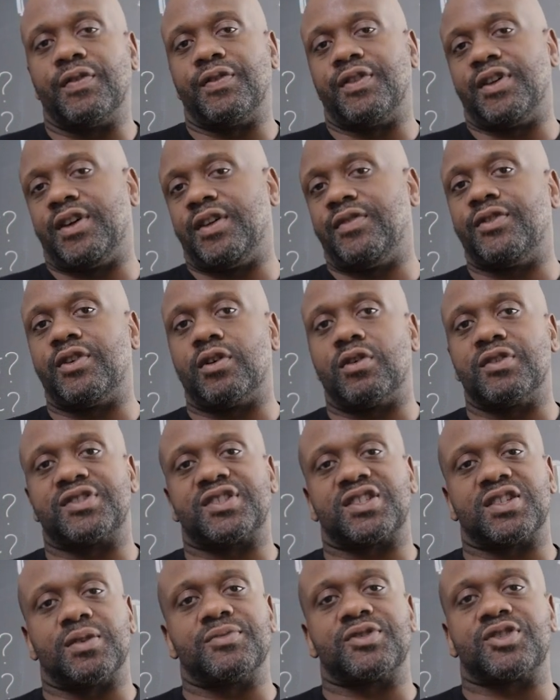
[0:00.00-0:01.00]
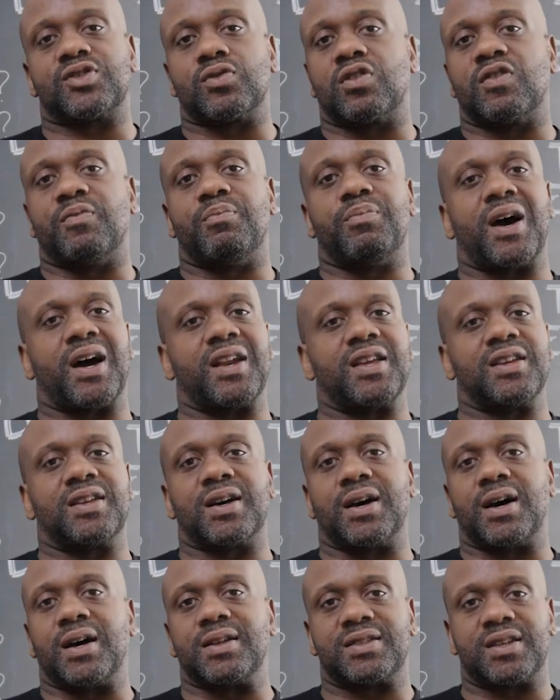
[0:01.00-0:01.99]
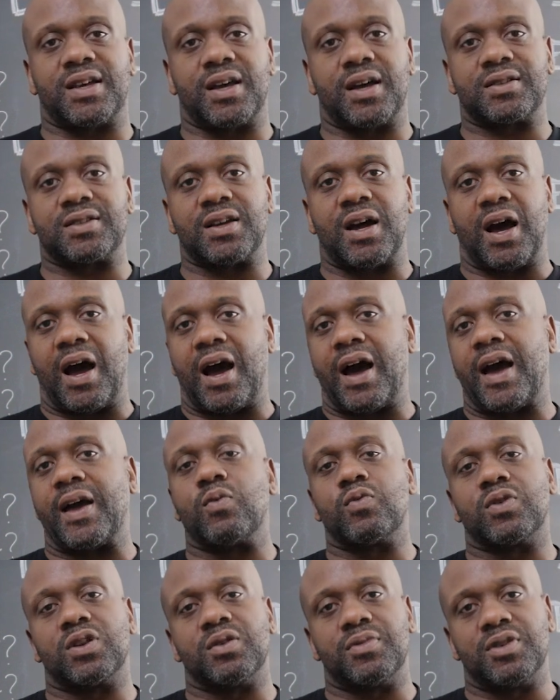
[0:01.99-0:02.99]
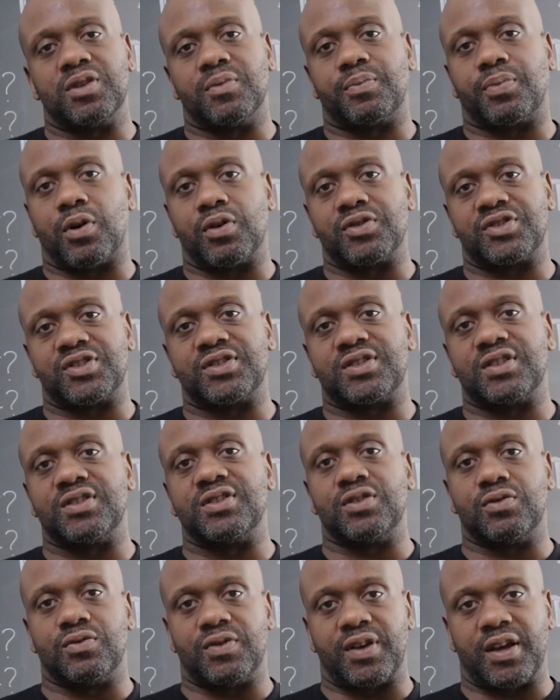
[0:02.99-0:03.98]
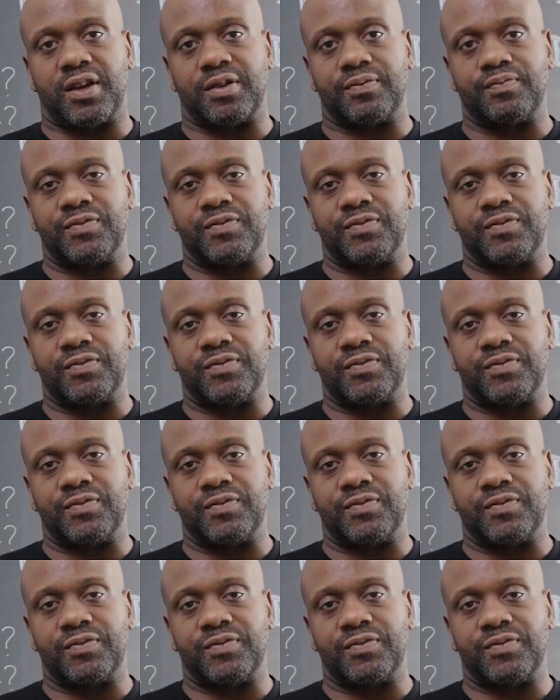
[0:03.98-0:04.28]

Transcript: Then there is some sort of body contact. I want to be the person to do that.